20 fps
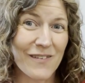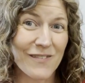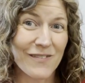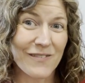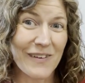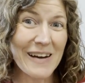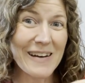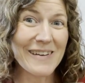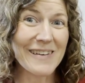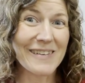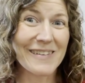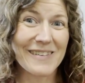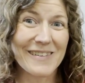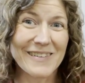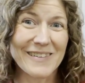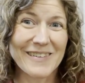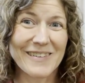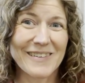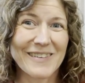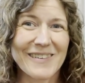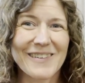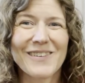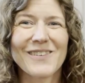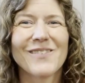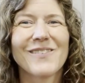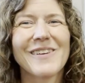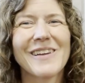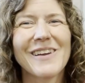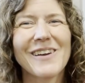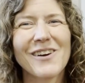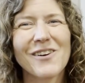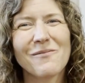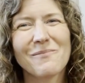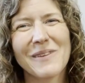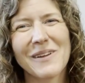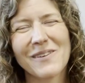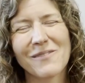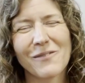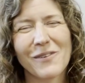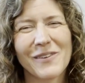friend. We hope
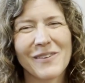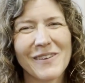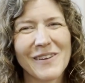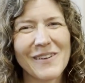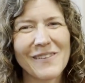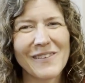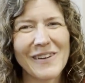that we'll see you